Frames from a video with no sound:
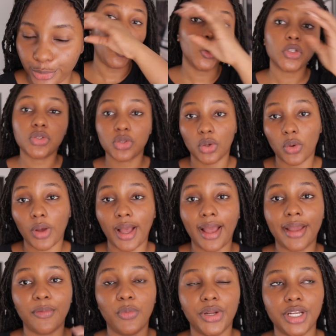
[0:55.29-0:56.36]
Also,
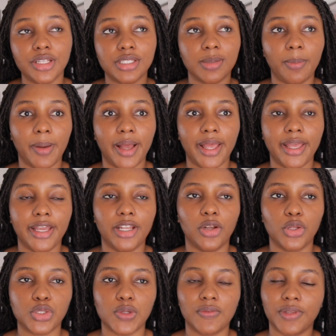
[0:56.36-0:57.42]
I wanted to buy a
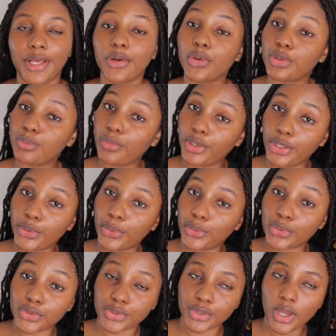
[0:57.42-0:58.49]
lot of like Good
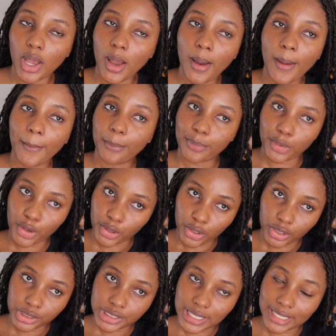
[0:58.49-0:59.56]
Molecules
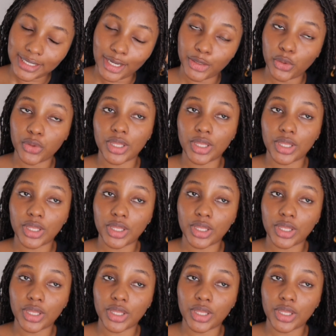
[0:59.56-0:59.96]
products, and I know